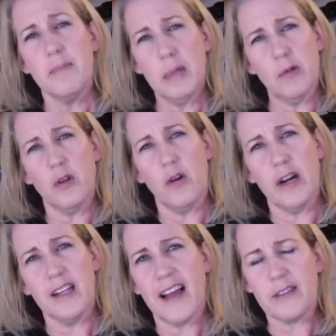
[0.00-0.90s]
mineral
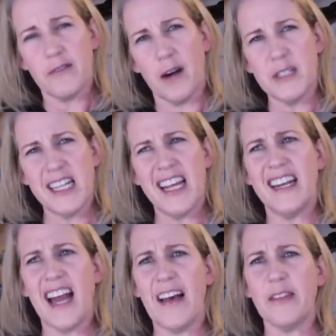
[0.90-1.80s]
oil at the pharmacy
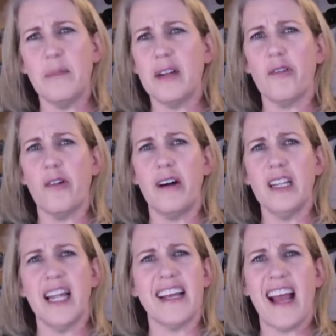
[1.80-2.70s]
and not the mineral
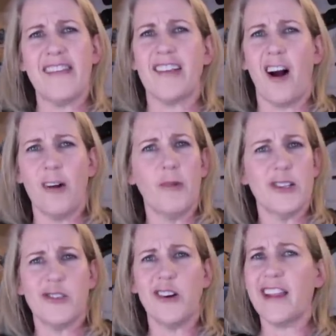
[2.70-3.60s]
oil like at the hardware
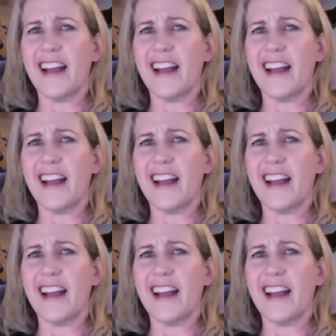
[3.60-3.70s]
store.